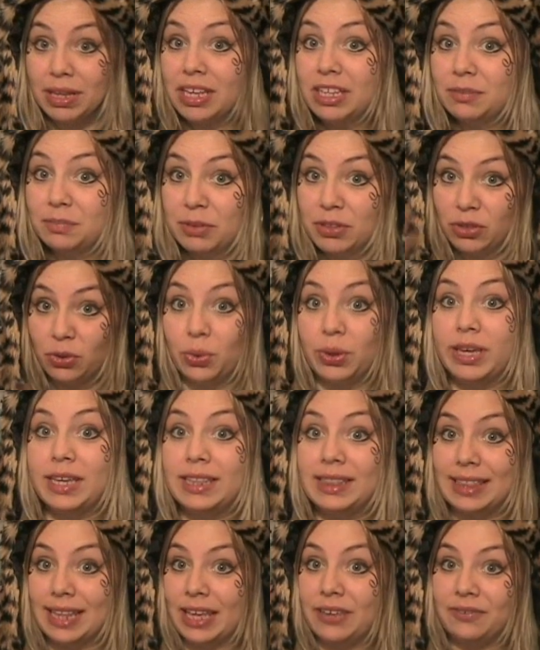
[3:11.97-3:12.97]
place
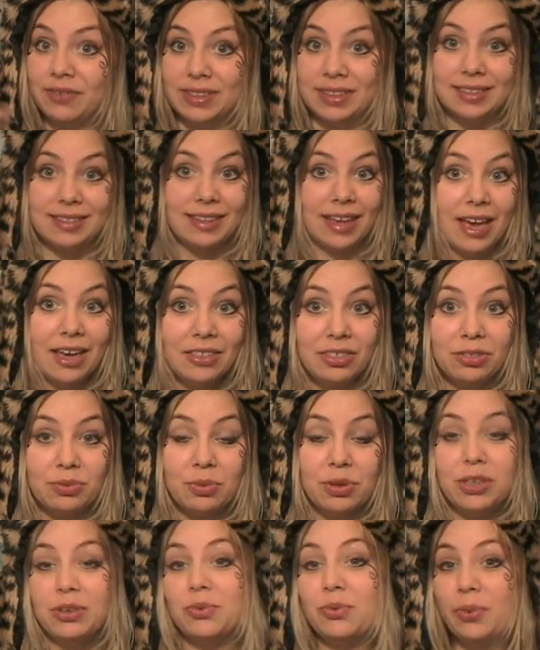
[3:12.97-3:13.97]
between life and death
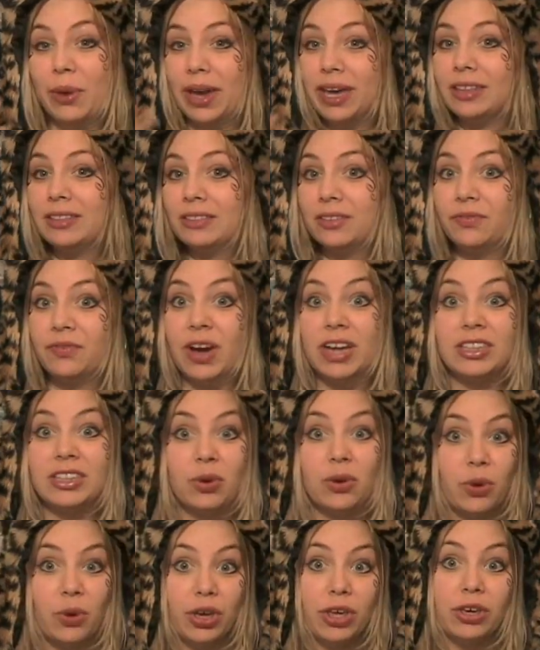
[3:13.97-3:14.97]
where you wait to find
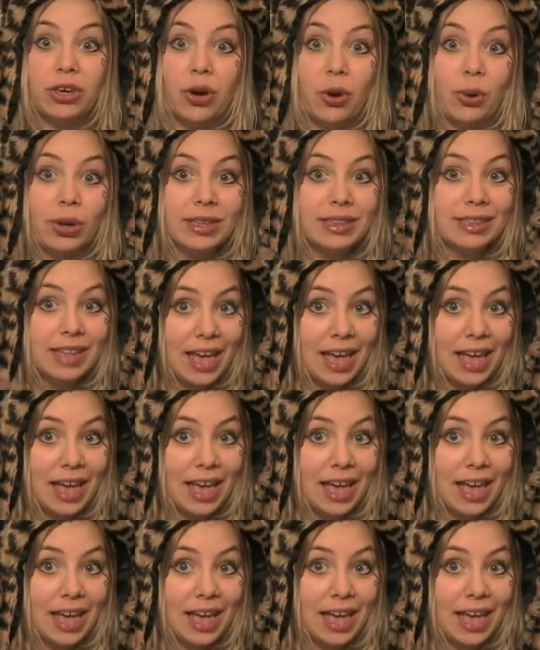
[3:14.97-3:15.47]
out where you're going